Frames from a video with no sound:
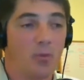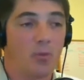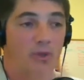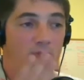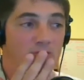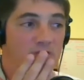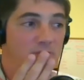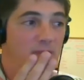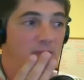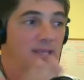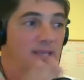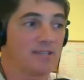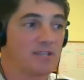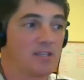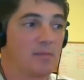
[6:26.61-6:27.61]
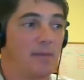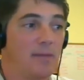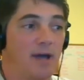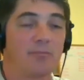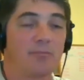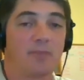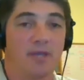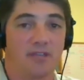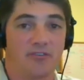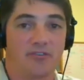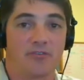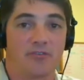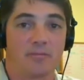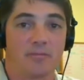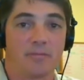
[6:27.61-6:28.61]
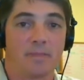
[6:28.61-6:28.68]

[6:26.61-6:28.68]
when you speak into the mouthpiece,